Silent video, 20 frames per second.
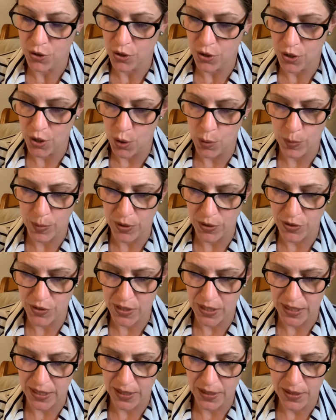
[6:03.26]
no
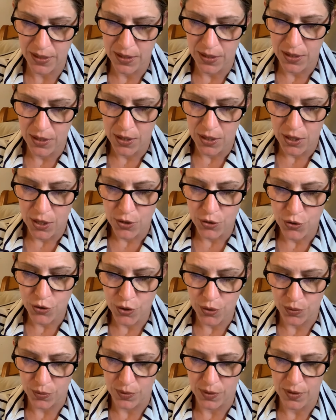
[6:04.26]
mercy.
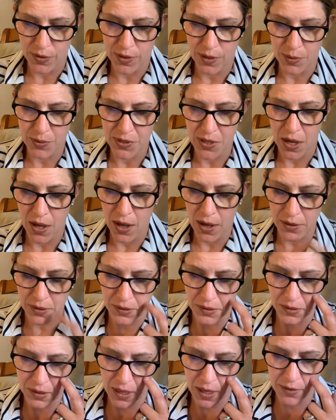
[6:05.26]
Soon there was a
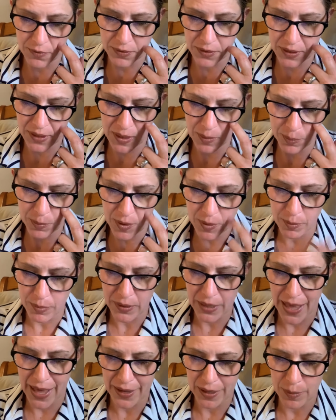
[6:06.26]
huddle of limp
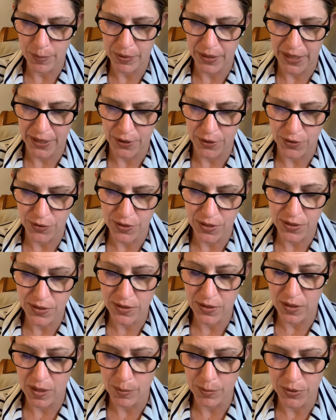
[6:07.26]
black players
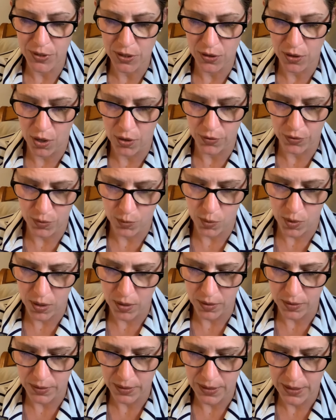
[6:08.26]
slumped along the
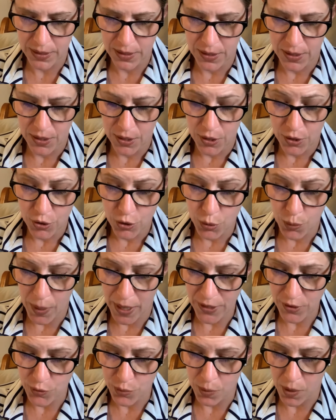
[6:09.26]
wall.
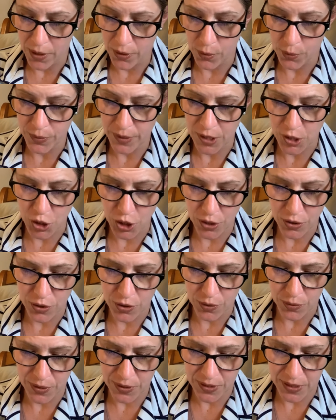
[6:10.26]
Twice Ron only just
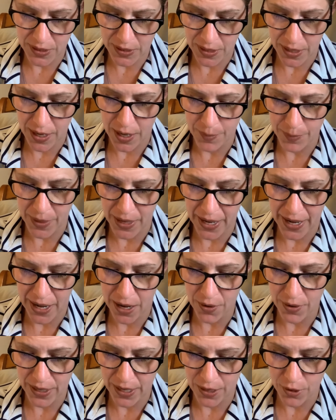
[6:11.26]
noticed in time that
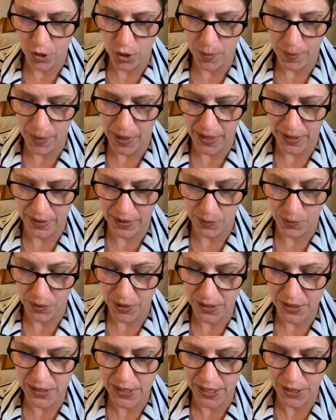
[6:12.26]
Harry and Hermione were
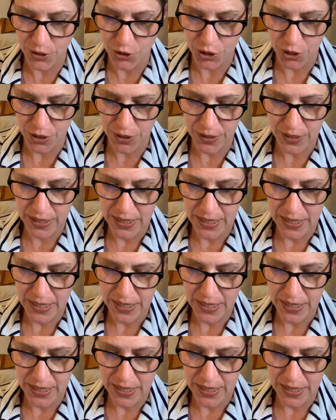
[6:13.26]
in danger.